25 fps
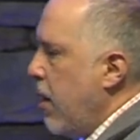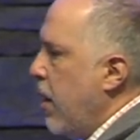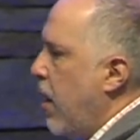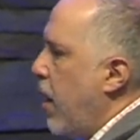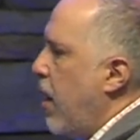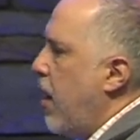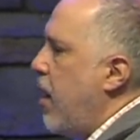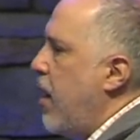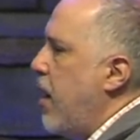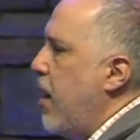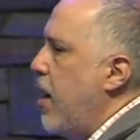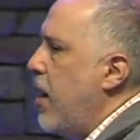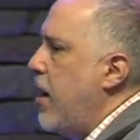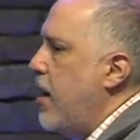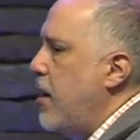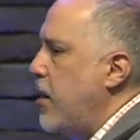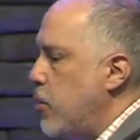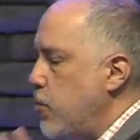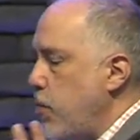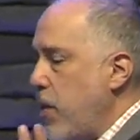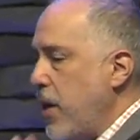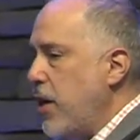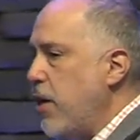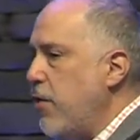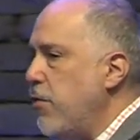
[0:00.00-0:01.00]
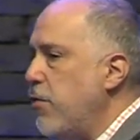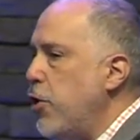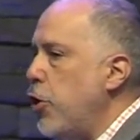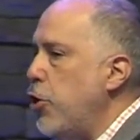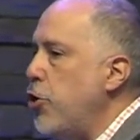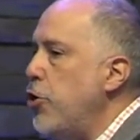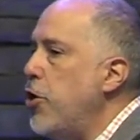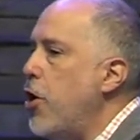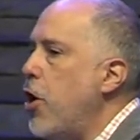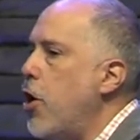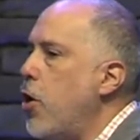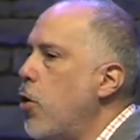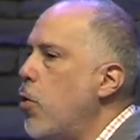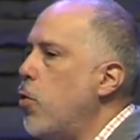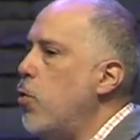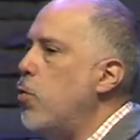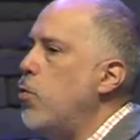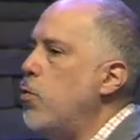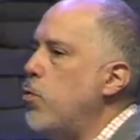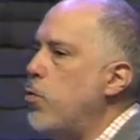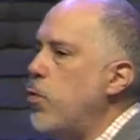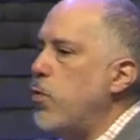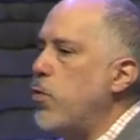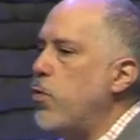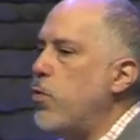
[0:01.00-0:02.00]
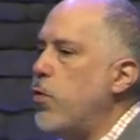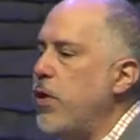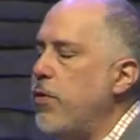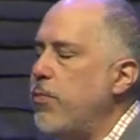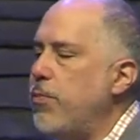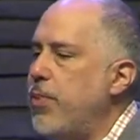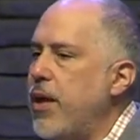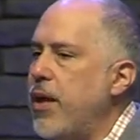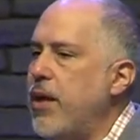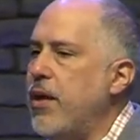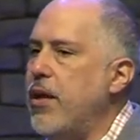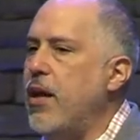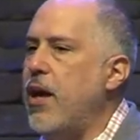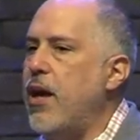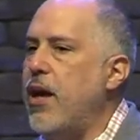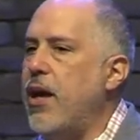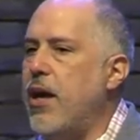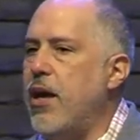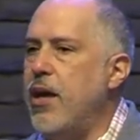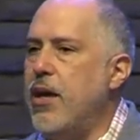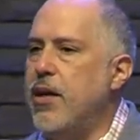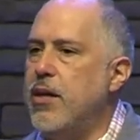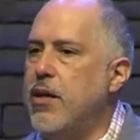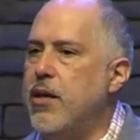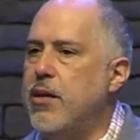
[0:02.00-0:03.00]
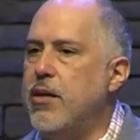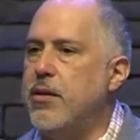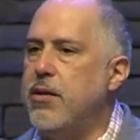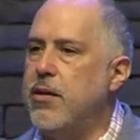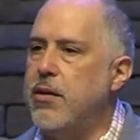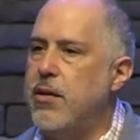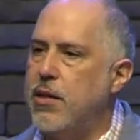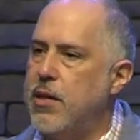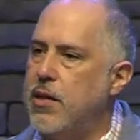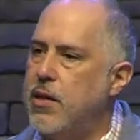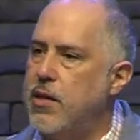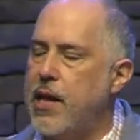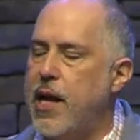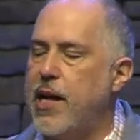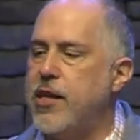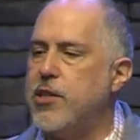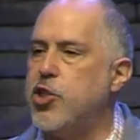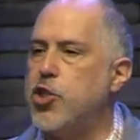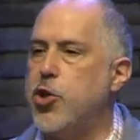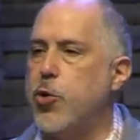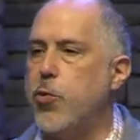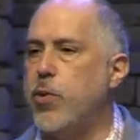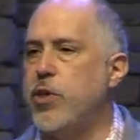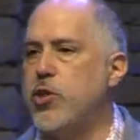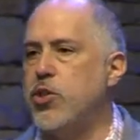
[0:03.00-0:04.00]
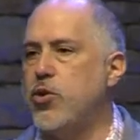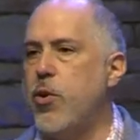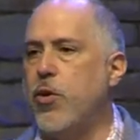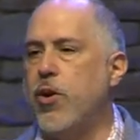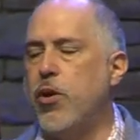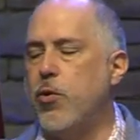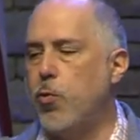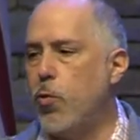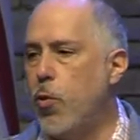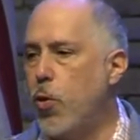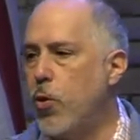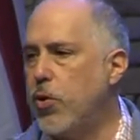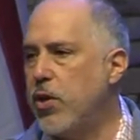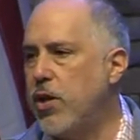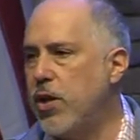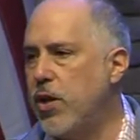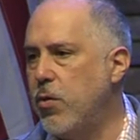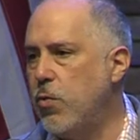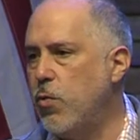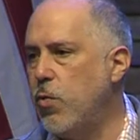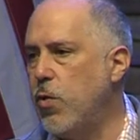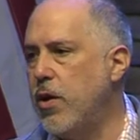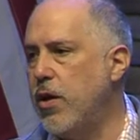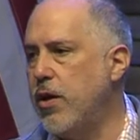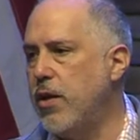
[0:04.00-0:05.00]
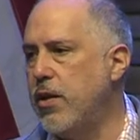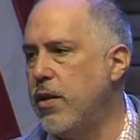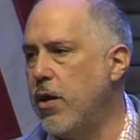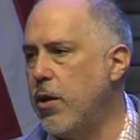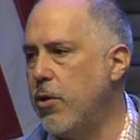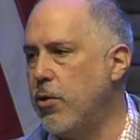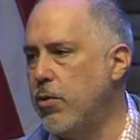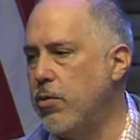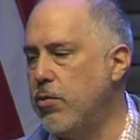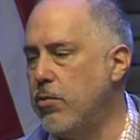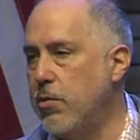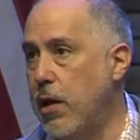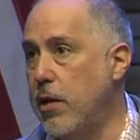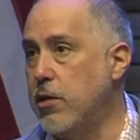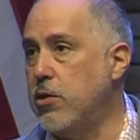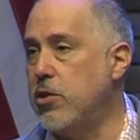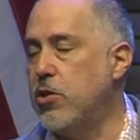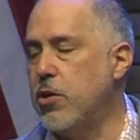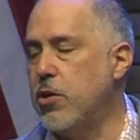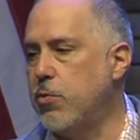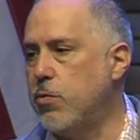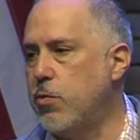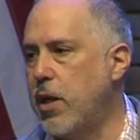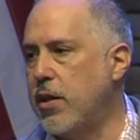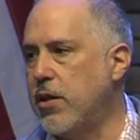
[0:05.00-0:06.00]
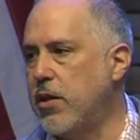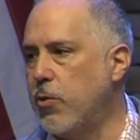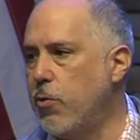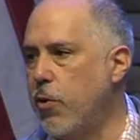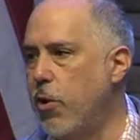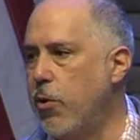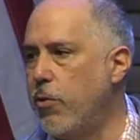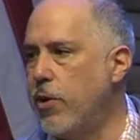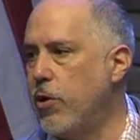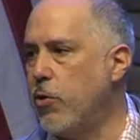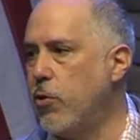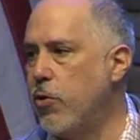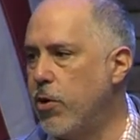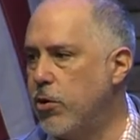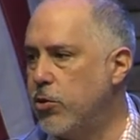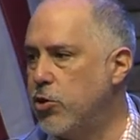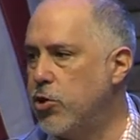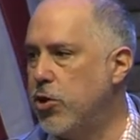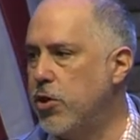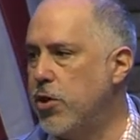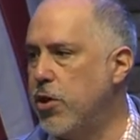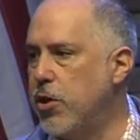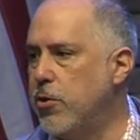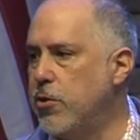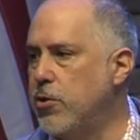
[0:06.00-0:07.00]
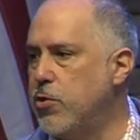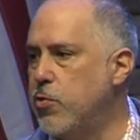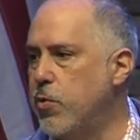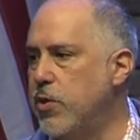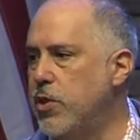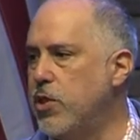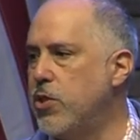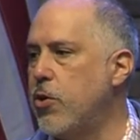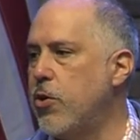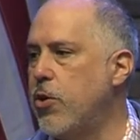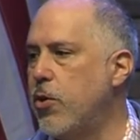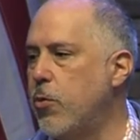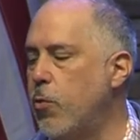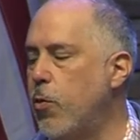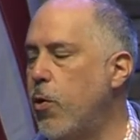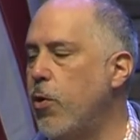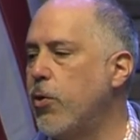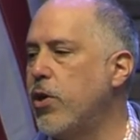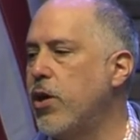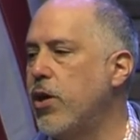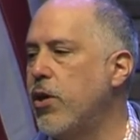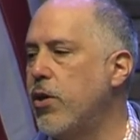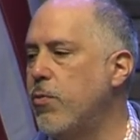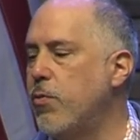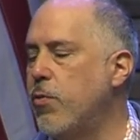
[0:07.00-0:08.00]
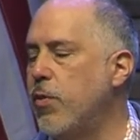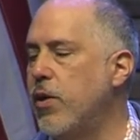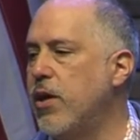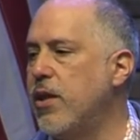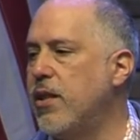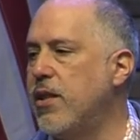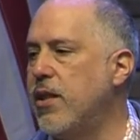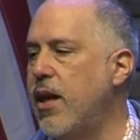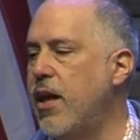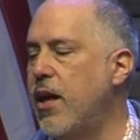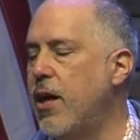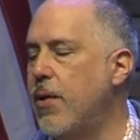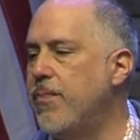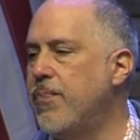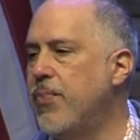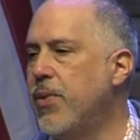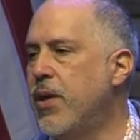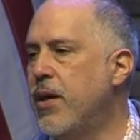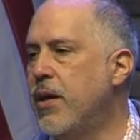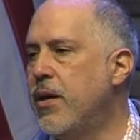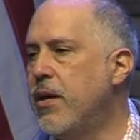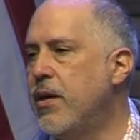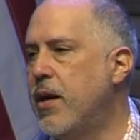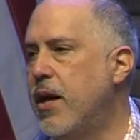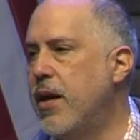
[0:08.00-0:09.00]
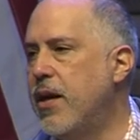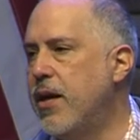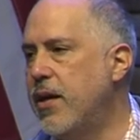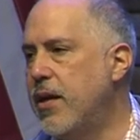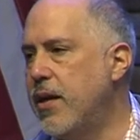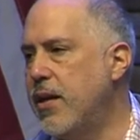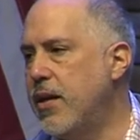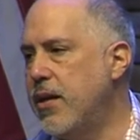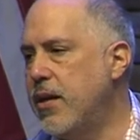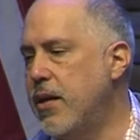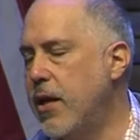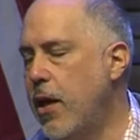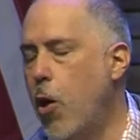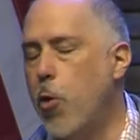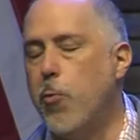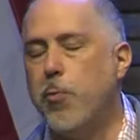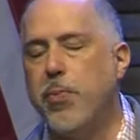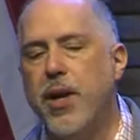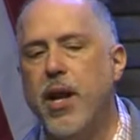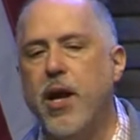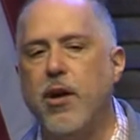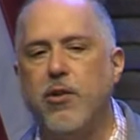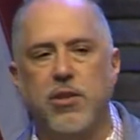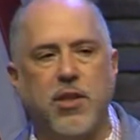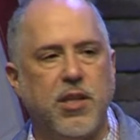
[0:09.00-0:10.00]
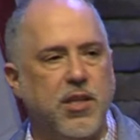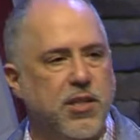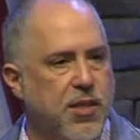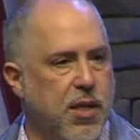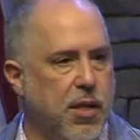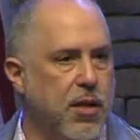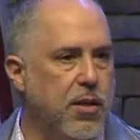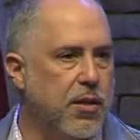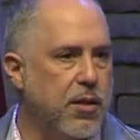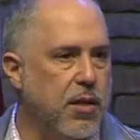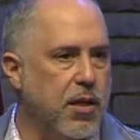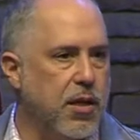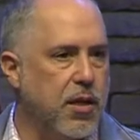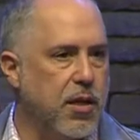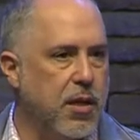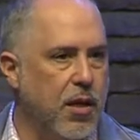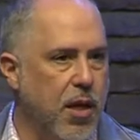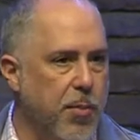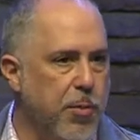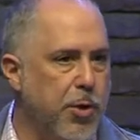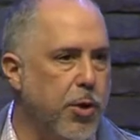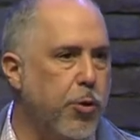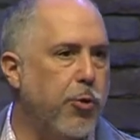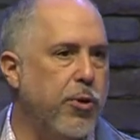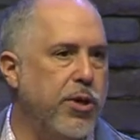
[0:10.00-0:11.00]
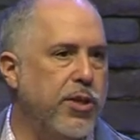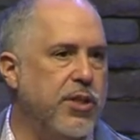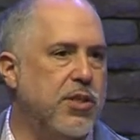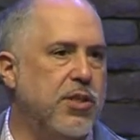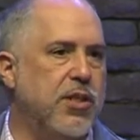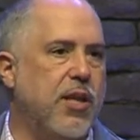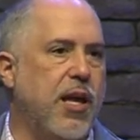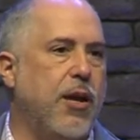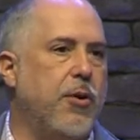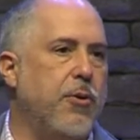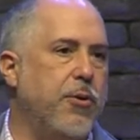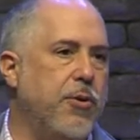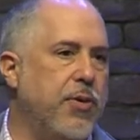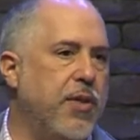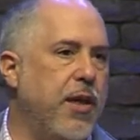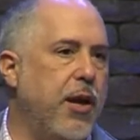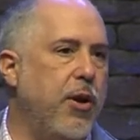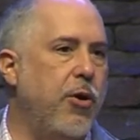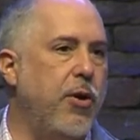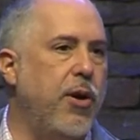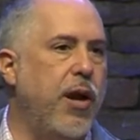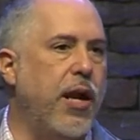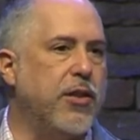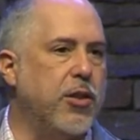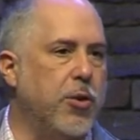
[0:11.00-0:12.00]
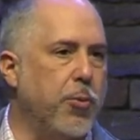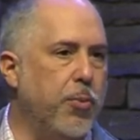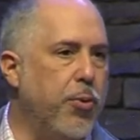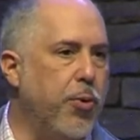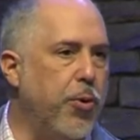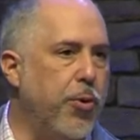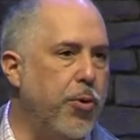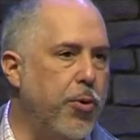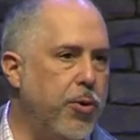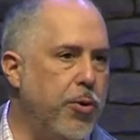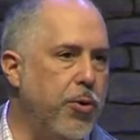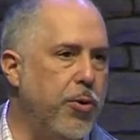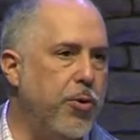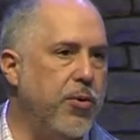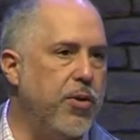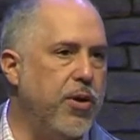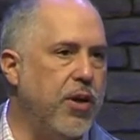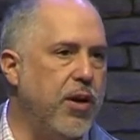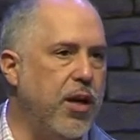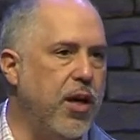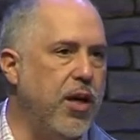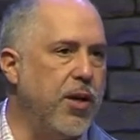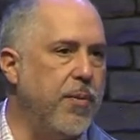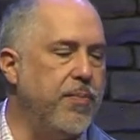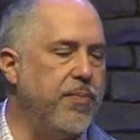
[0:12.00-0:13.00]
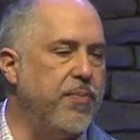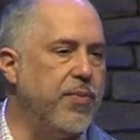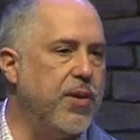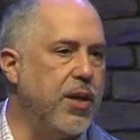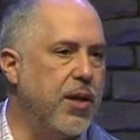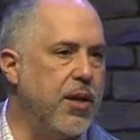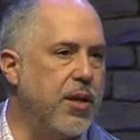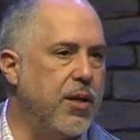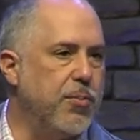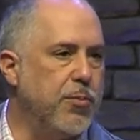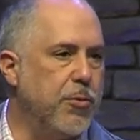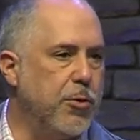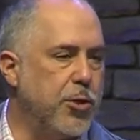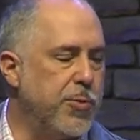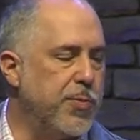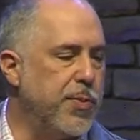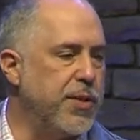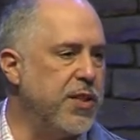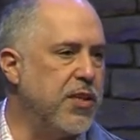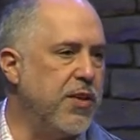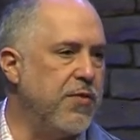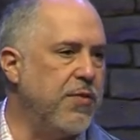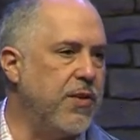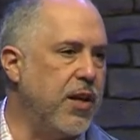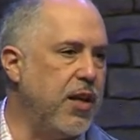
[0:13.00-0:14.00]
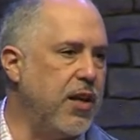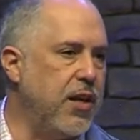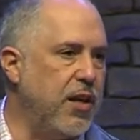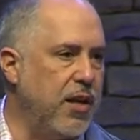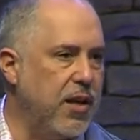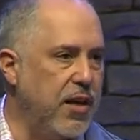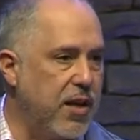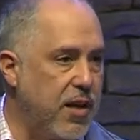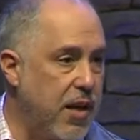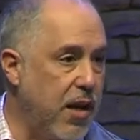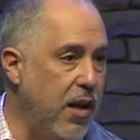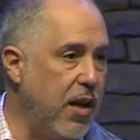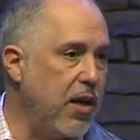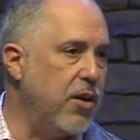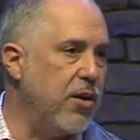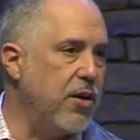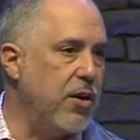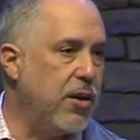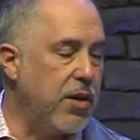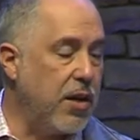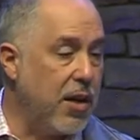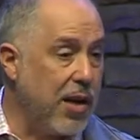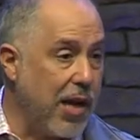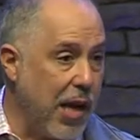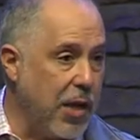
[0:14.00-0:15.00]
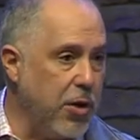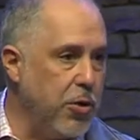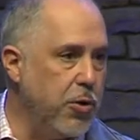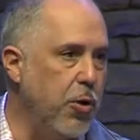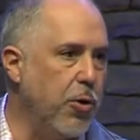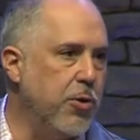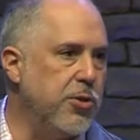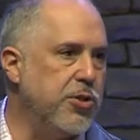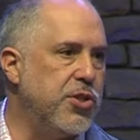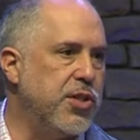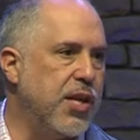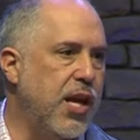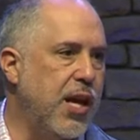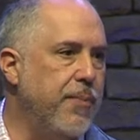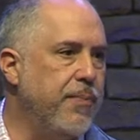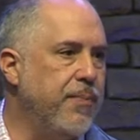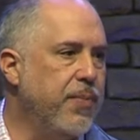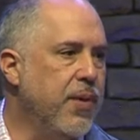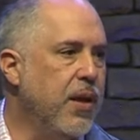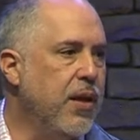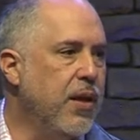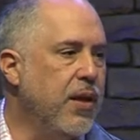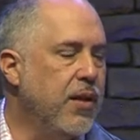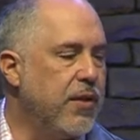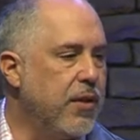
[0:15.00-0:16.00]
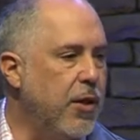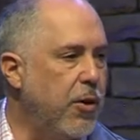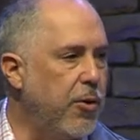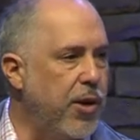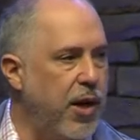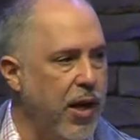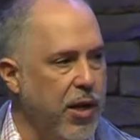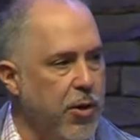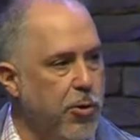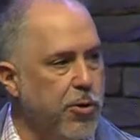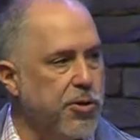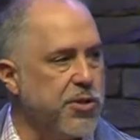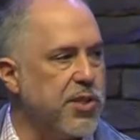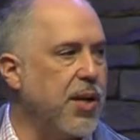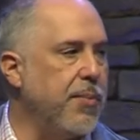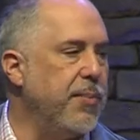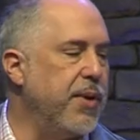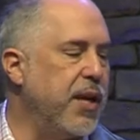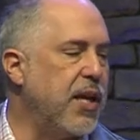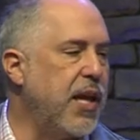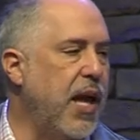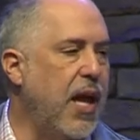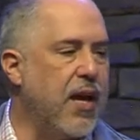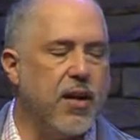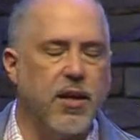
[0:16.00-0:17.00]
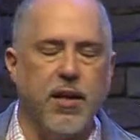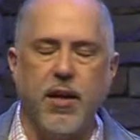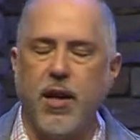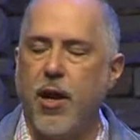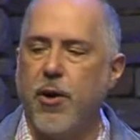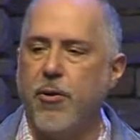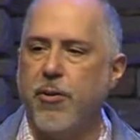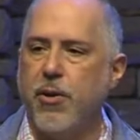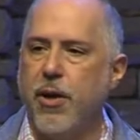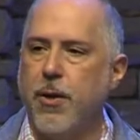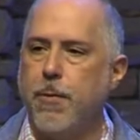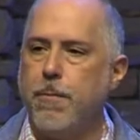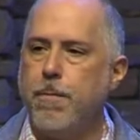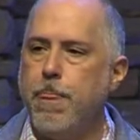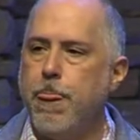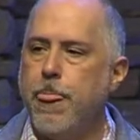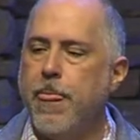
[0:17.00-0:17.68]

uh, as many of you know, we've been, uh, last year we started working with, or I think we're already going on two years, we started working with um, uh, helping out these the immigrants that are there at the border, um, uh, more specifically in Re- Reynosa, near Reynosa-McAllen area.